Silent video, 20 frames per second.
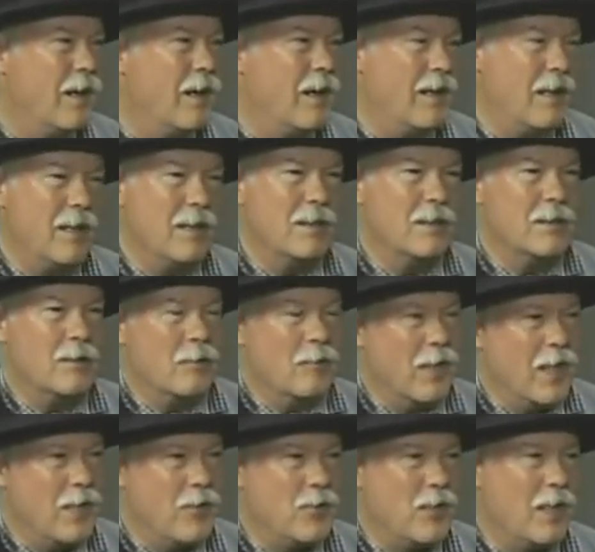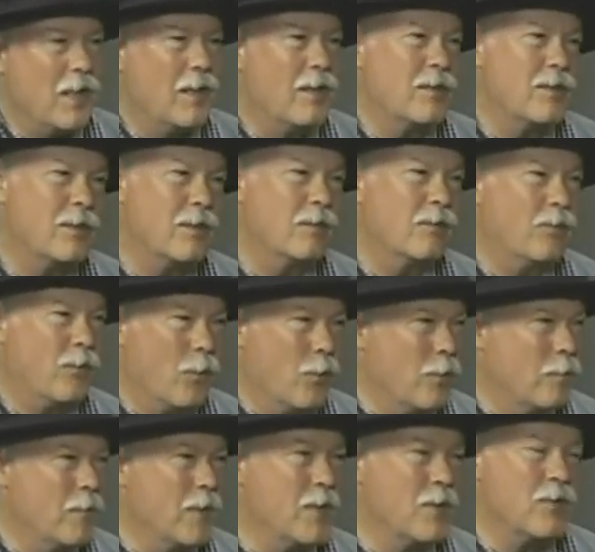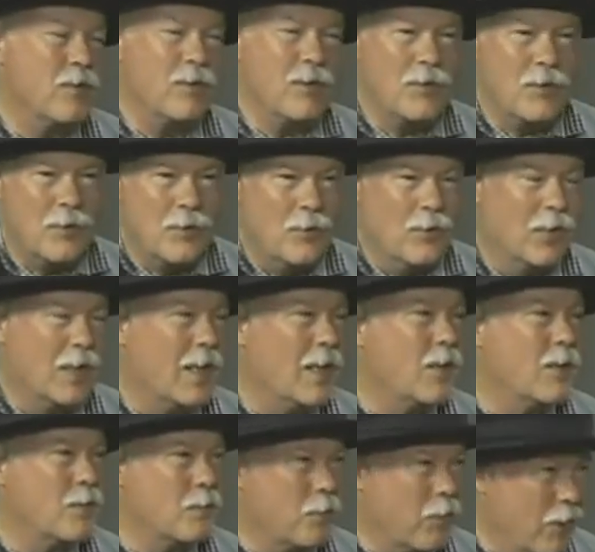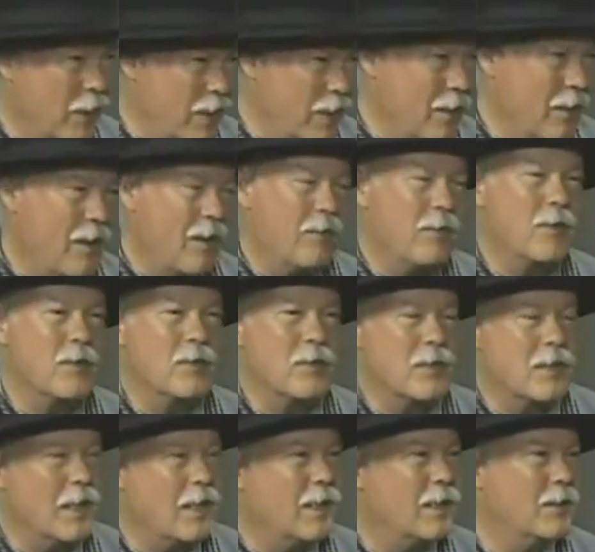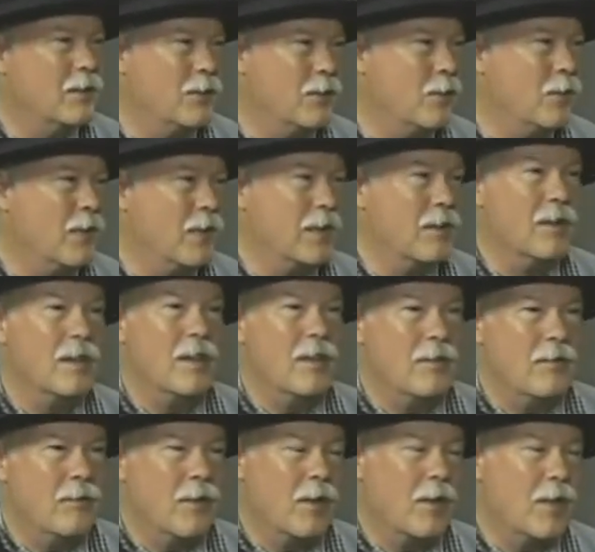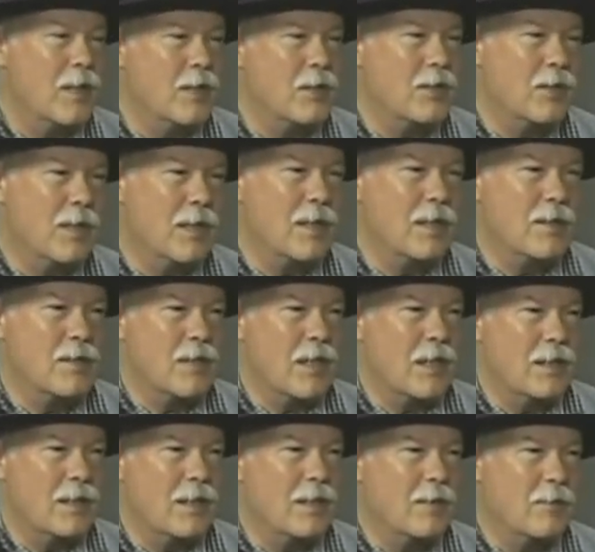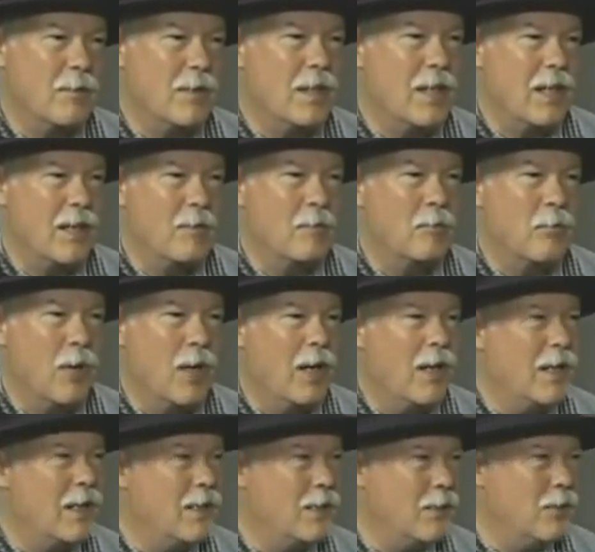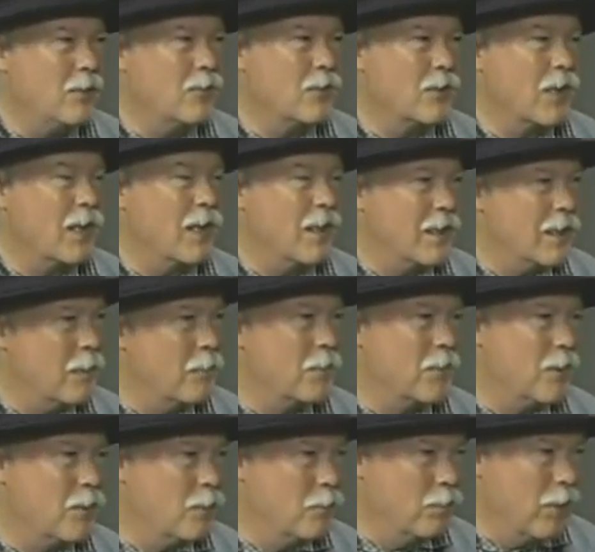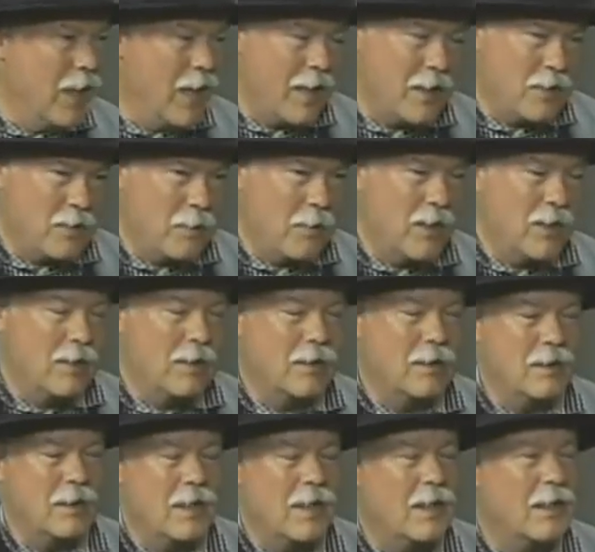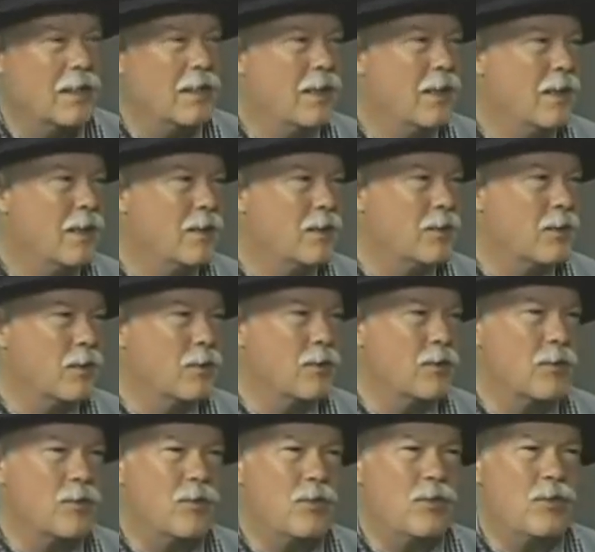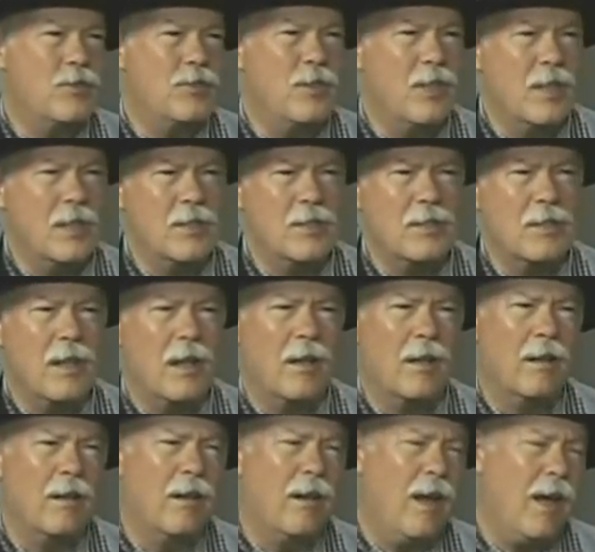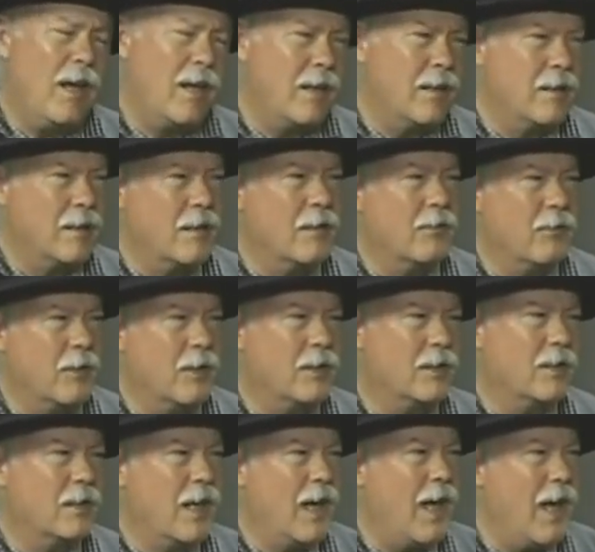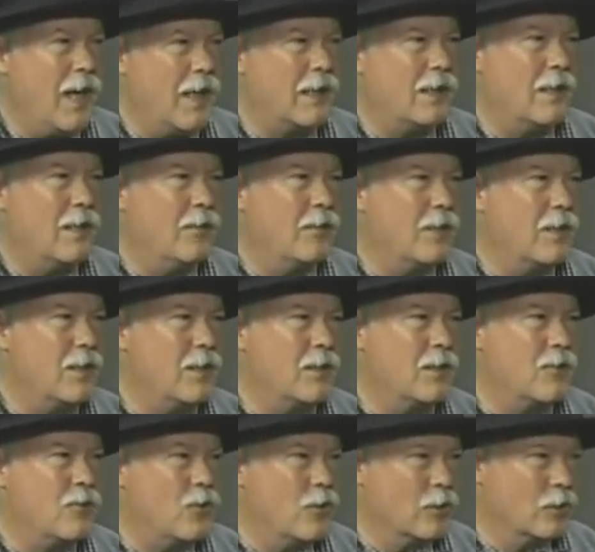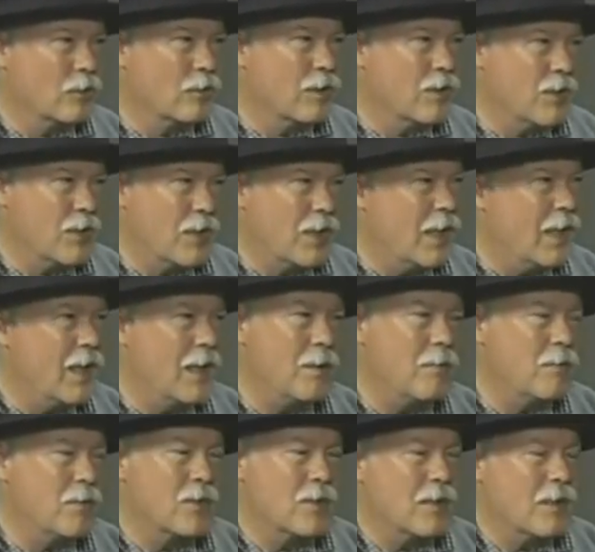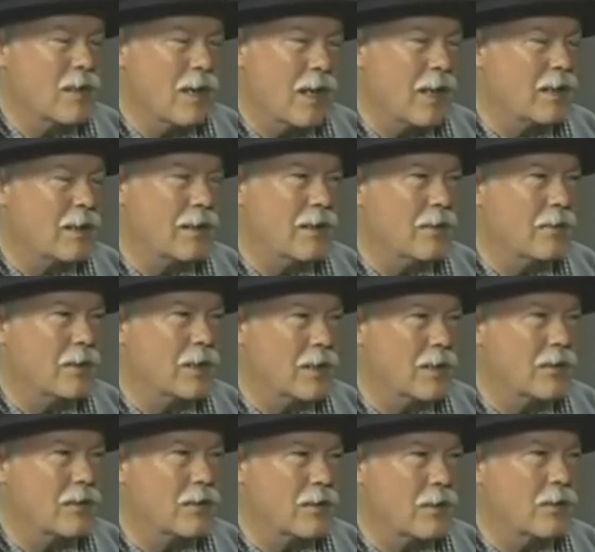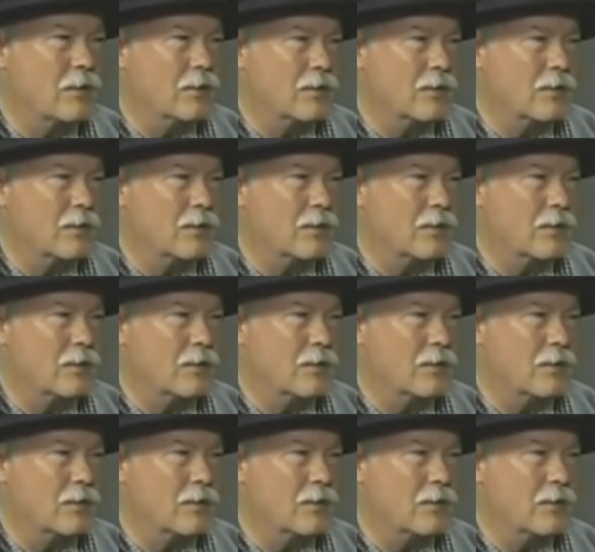in the ranch house and Fort Misery Schoolhouse, printing office, doing various things. I think we have Brian Hughes lined up to do blacksmithing again. So there's just a lot of different activities, children's games and activities. So